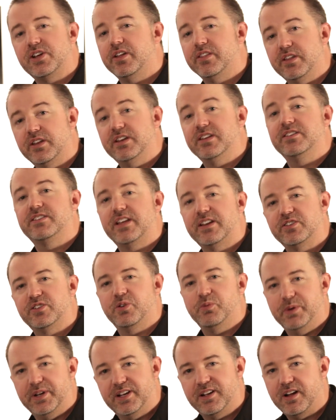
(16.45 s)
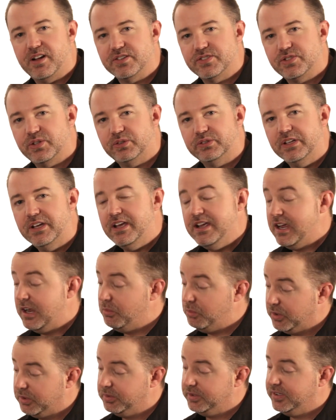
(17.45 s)
on the Nintendo Wii console.
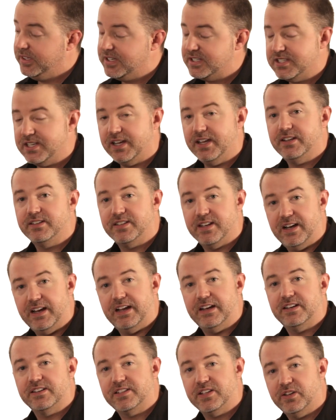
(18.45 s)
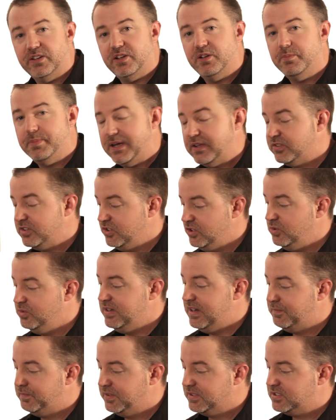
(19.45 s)
And we're really excited today to tell you about the new
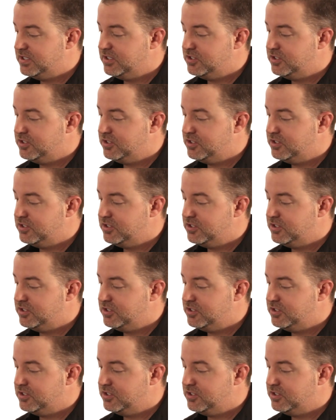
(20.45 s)
Netflix